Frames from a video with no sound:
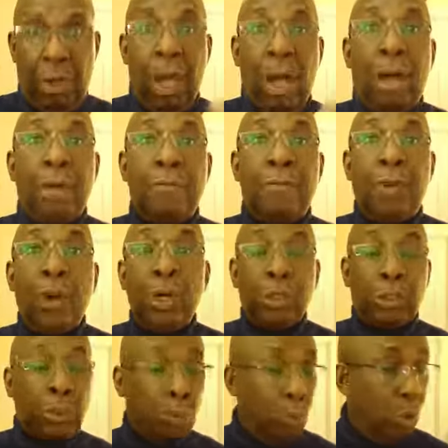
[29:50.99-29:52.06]
uh,
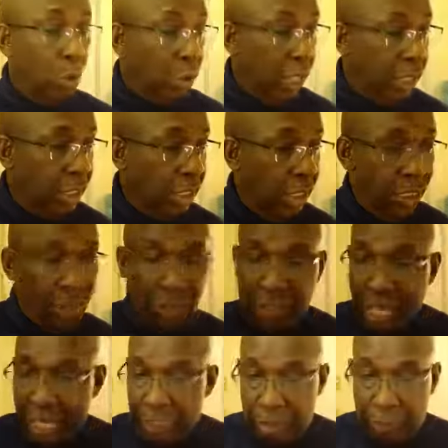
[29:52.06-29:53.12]
virtual and you
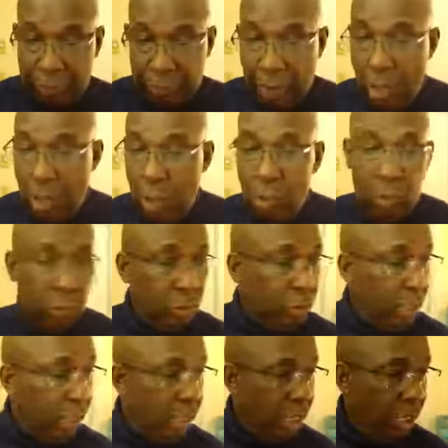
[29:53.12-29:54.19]
got your
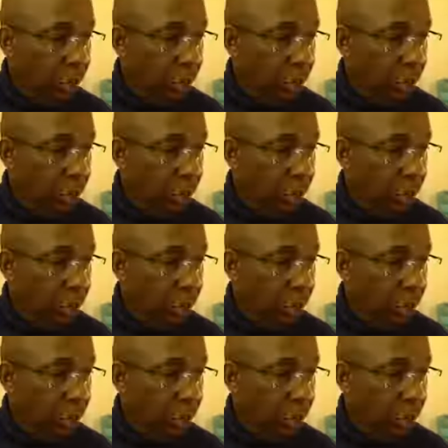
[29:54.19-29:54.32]
phones and